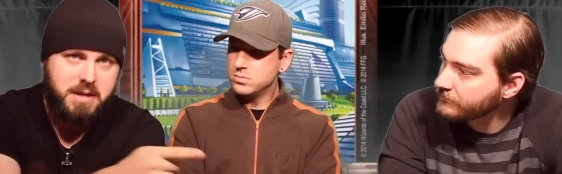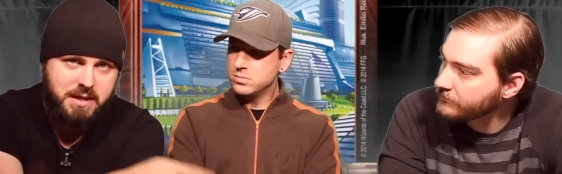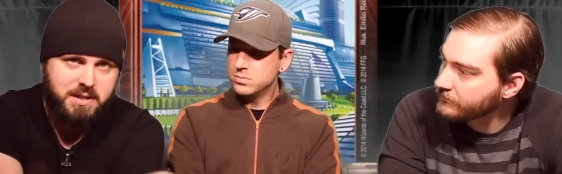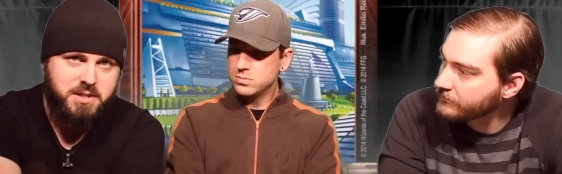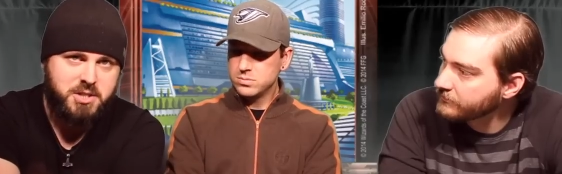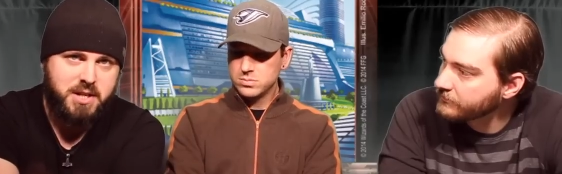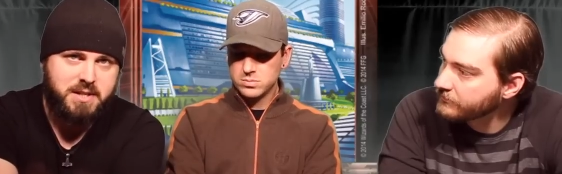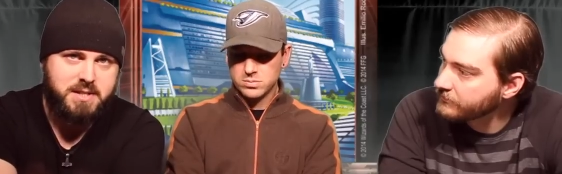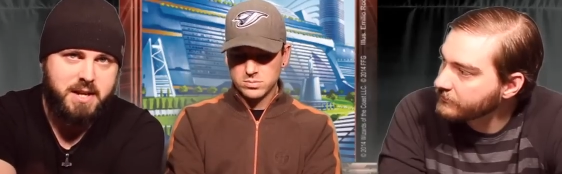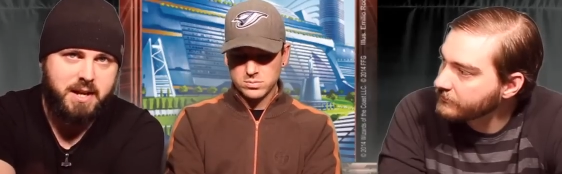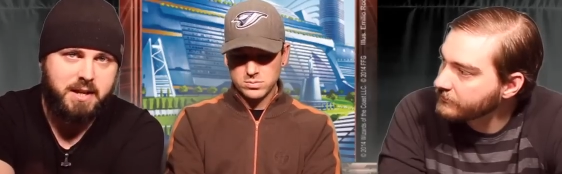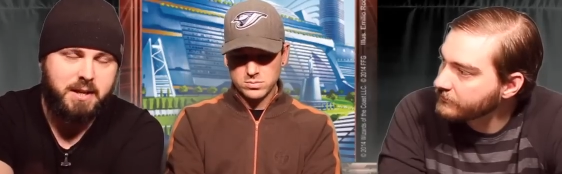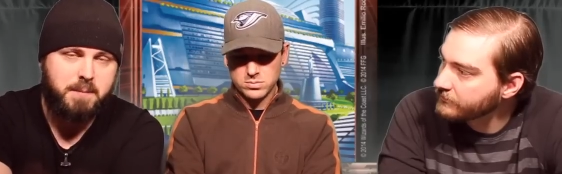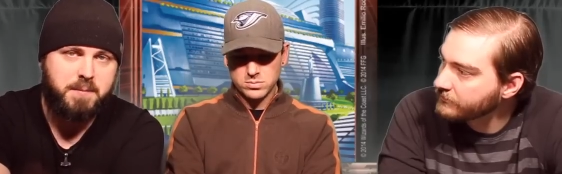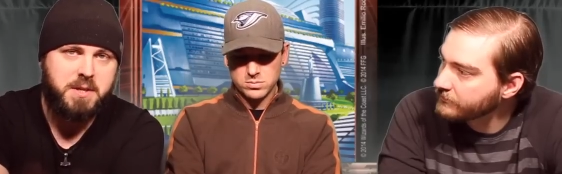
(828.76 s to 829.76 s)
Speaker 1: beat as
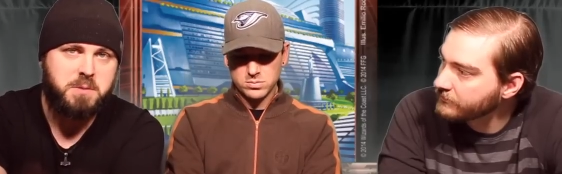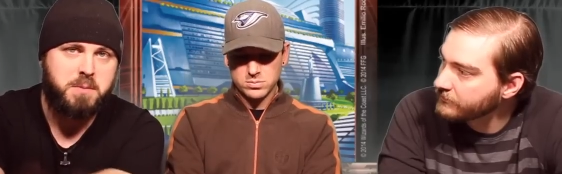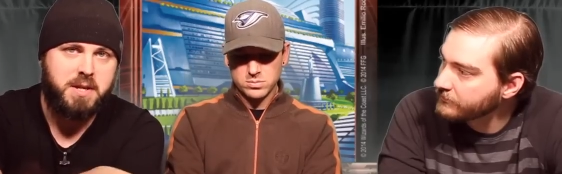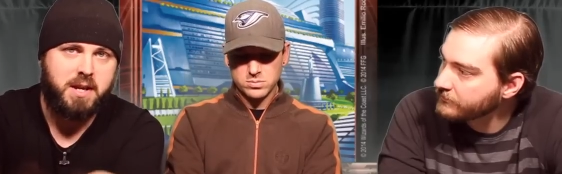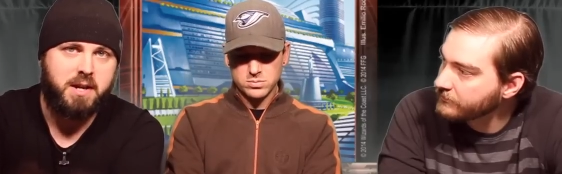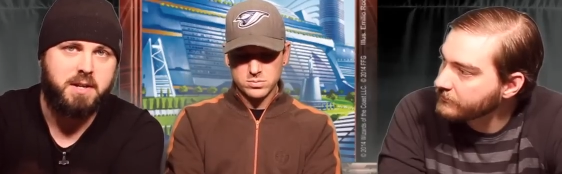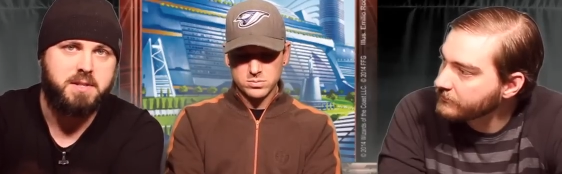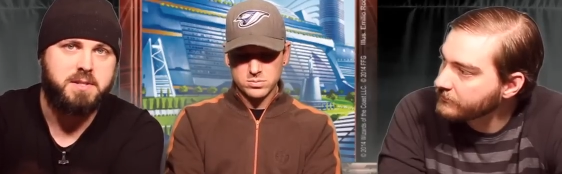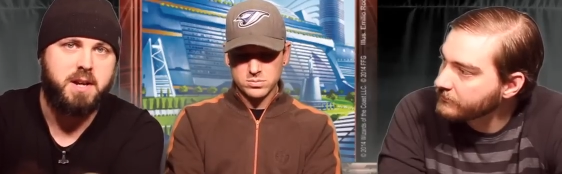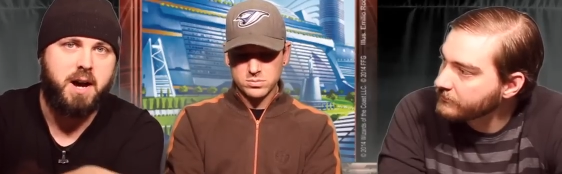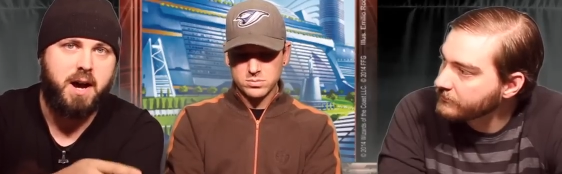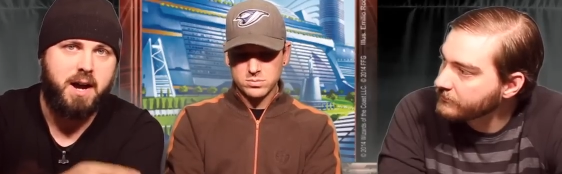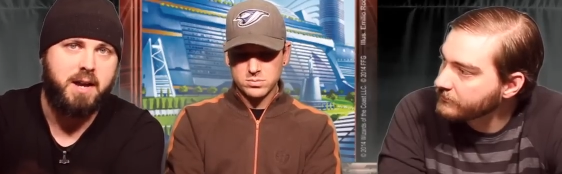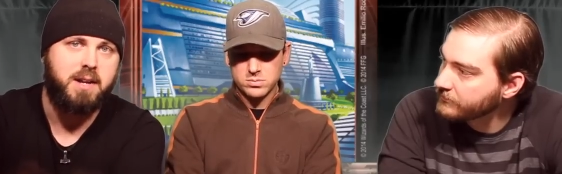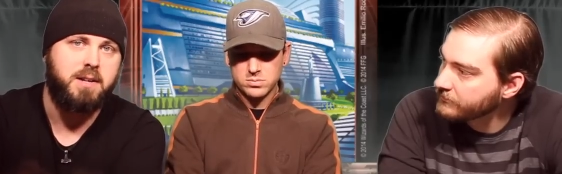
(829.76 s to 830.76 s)
Jinteki is because
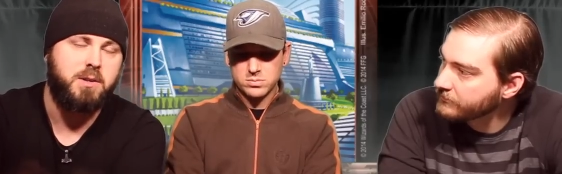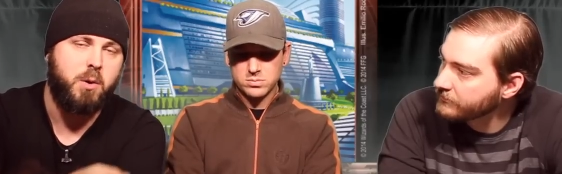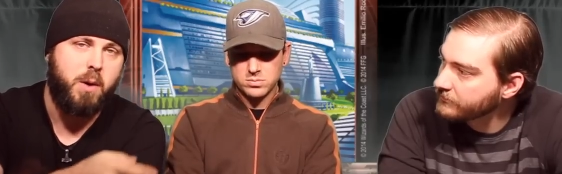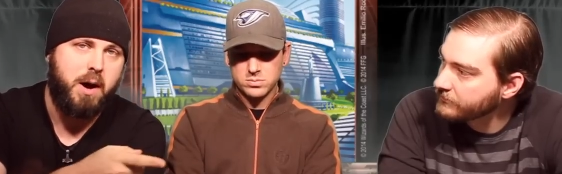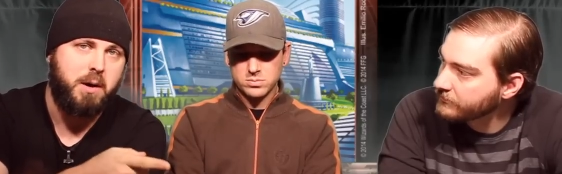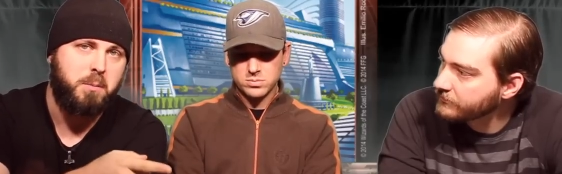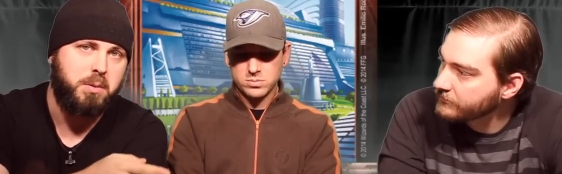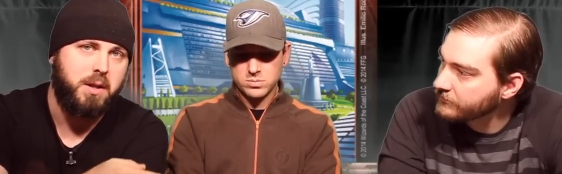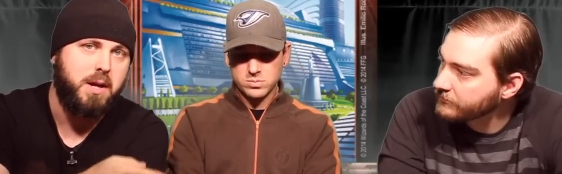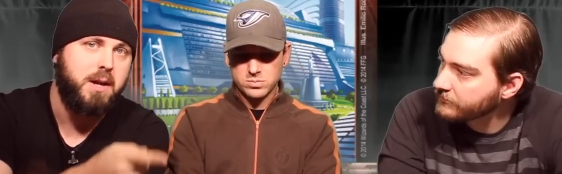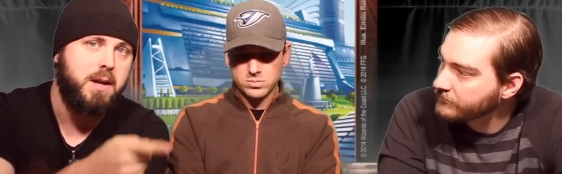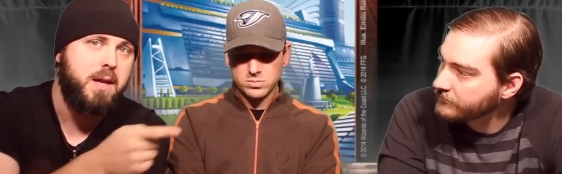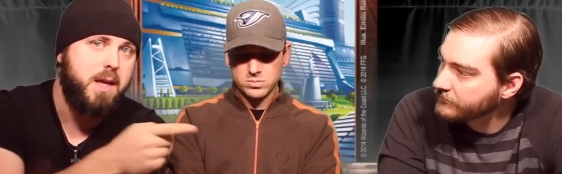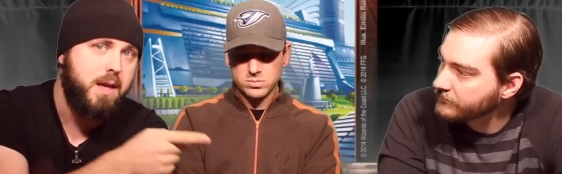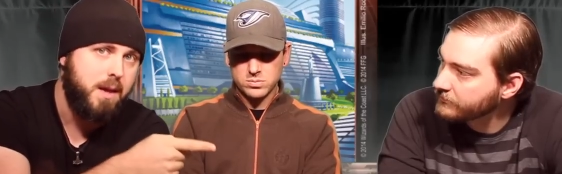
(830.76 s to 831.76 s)
I know how to
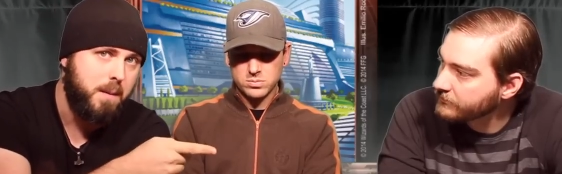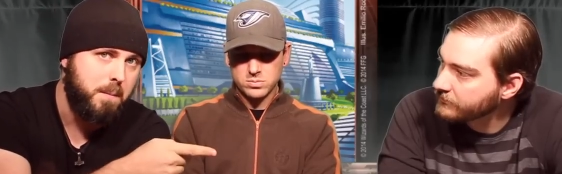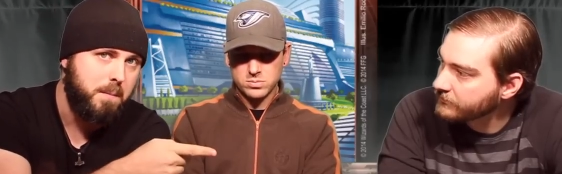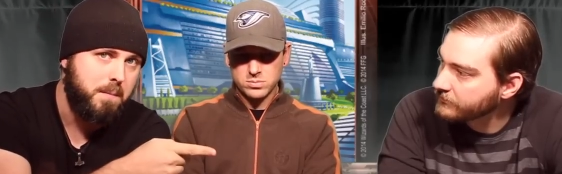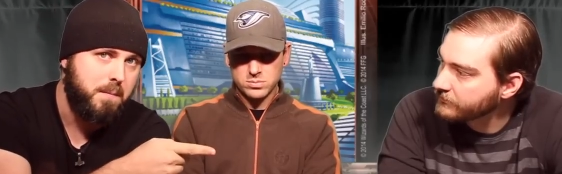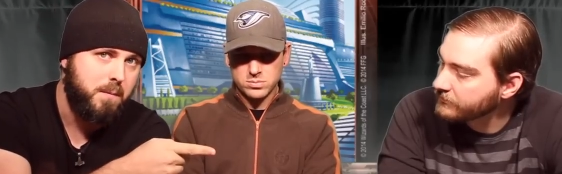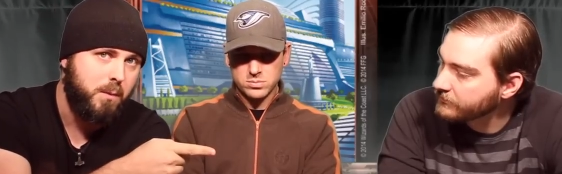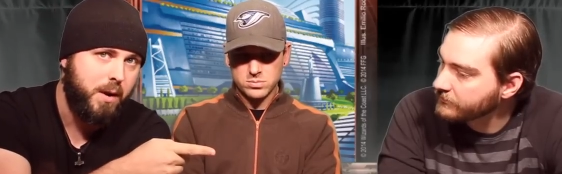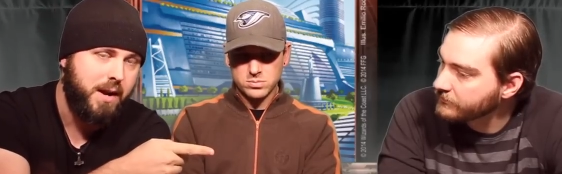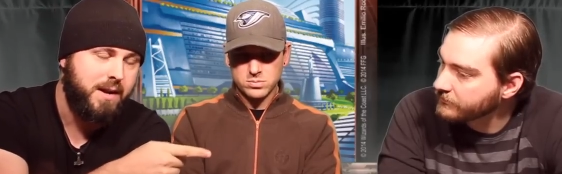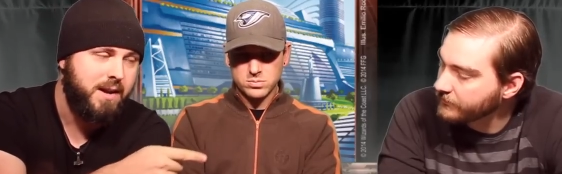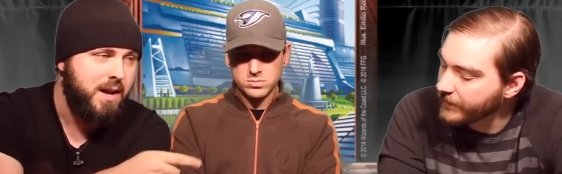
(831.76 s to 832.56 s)
play him, right?